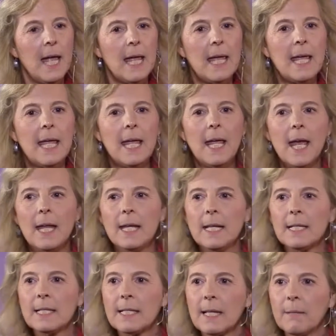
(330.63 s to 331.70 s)
He and
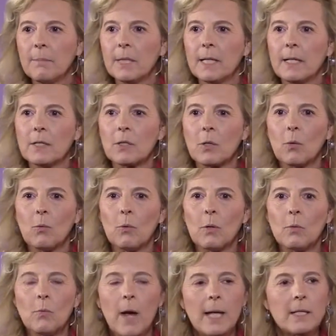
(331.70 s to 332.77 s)
his siblings
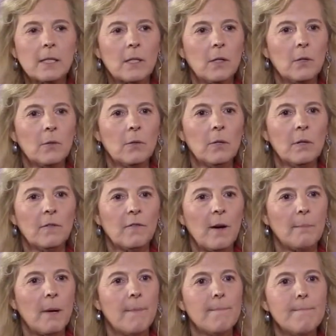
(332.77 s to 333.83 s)
were rescued
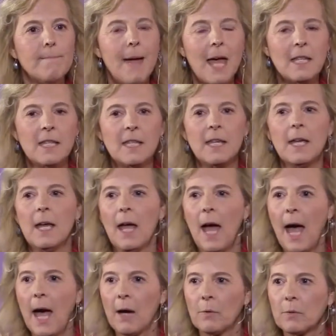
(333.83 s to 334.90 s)
from a meth
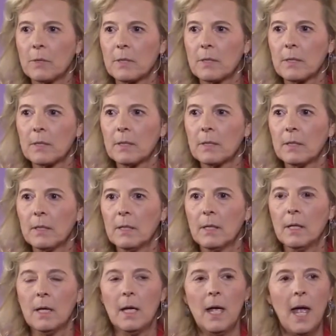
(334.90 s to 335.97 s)
house.
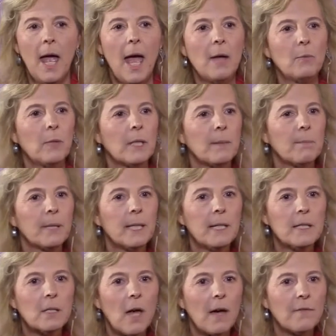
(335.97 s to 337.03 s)
And when the
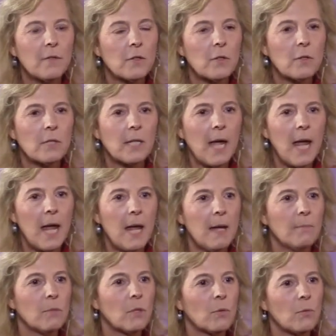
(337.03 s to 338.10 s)
police officers
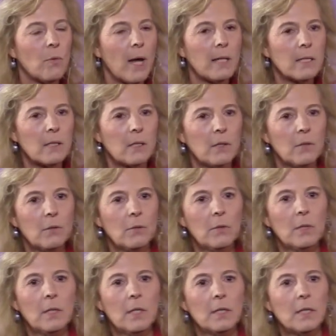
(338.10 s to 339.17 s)
came to rescue
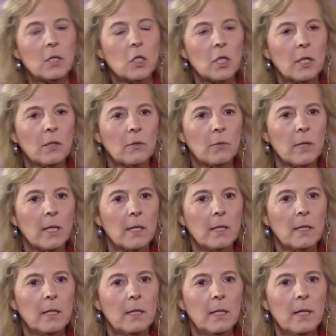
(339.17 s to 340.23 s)
the children,
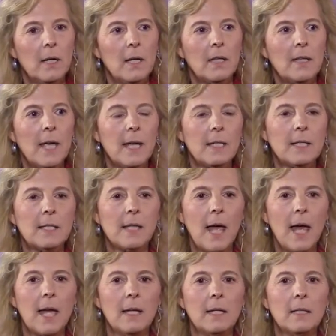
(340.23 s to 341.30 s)
they
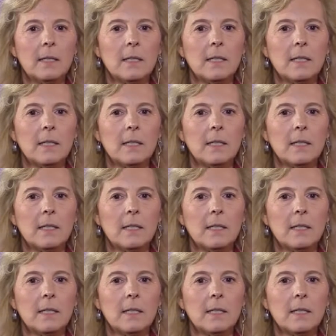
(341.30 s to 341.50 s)
said,